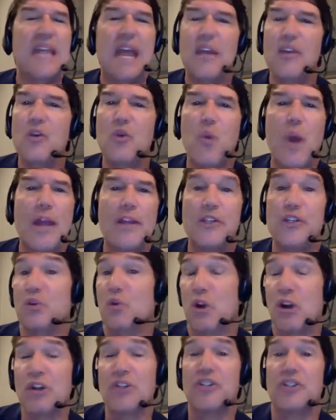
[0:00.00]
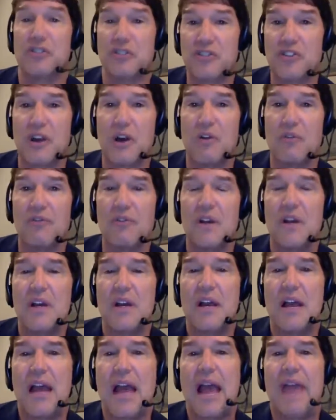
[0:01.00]
every day you wait, you hurt
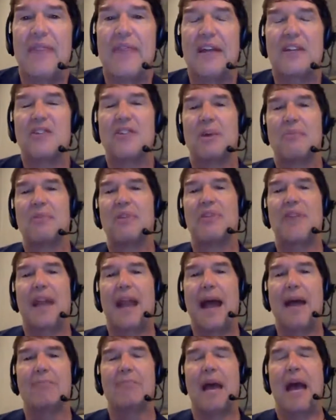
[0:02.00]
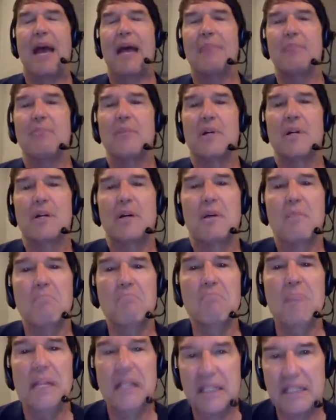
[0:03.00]
yourself. Mm-hmm. And that's something that I'm
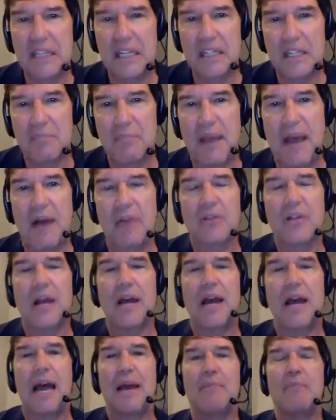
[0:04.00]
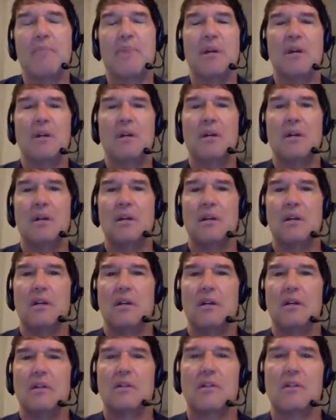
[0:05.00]
I'm militant about. I'm
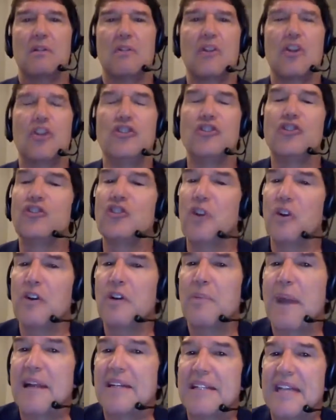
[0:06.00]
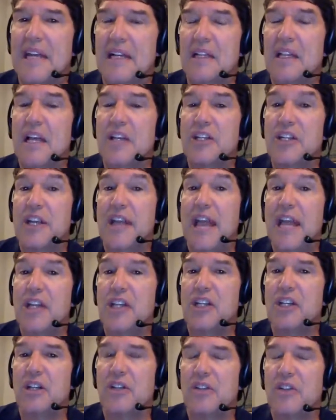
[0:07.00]
concerned about dental
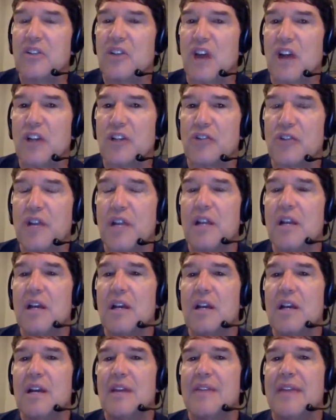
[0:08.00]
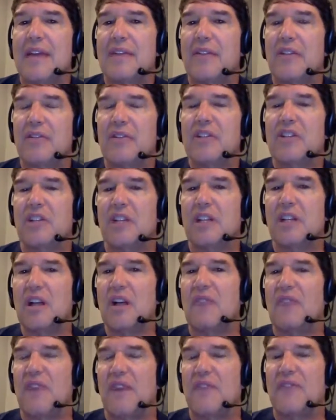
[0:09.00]
education in this country that there
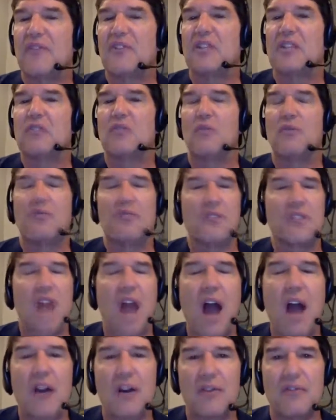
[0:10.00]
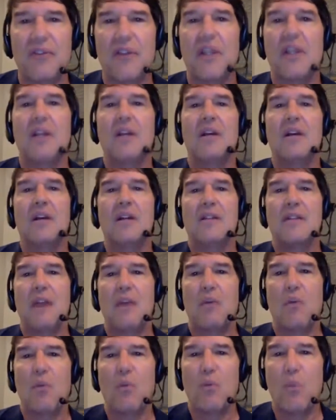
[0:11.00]
isn't enough emphasis on photography
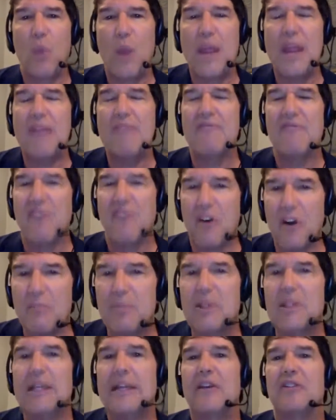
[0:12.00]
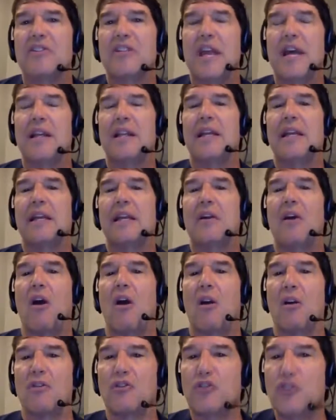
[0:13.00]
that we verbally are
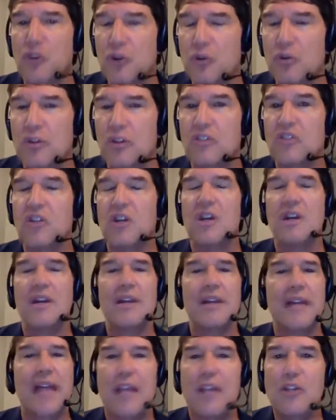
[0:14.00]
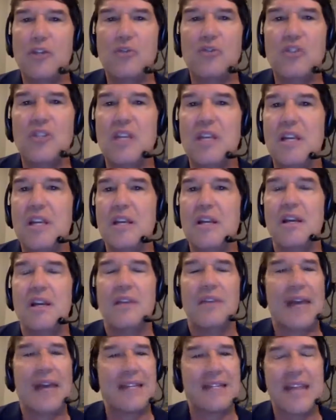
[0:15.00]
telling our students, can't you
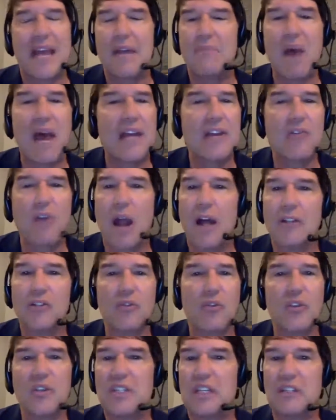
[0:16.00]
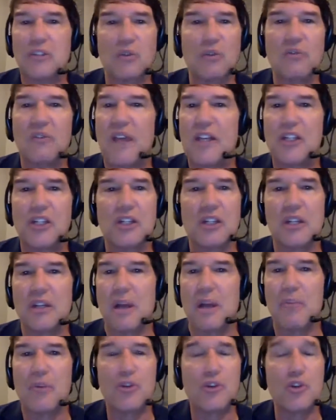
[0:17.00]
see that 10 microns on the distal
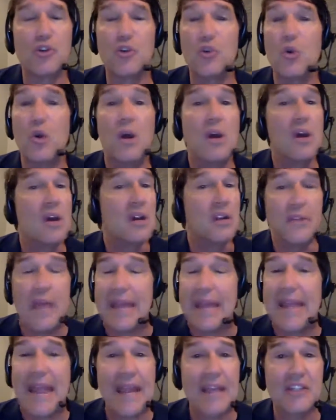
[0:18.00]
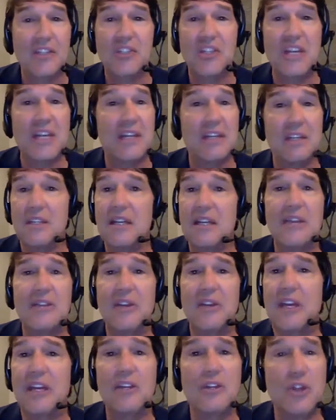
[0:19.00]
facial in number two? They can't see
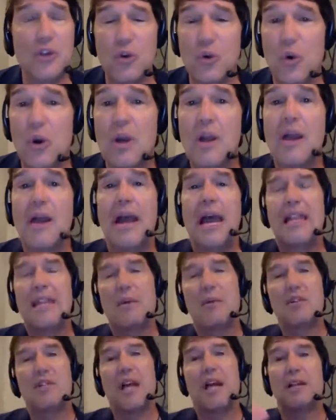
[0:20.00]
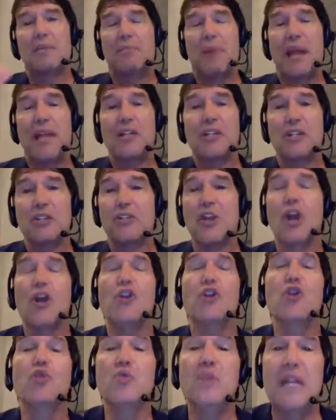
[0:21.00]
it, neither can you. And right. then we're telling
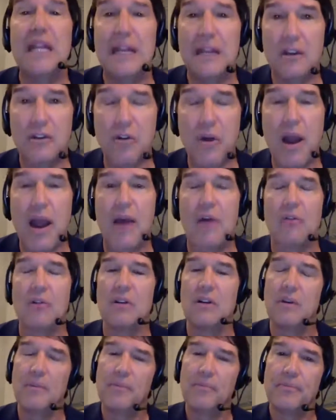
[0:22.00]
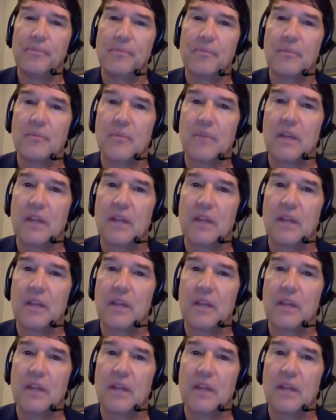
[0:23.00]
patients, you need a crown.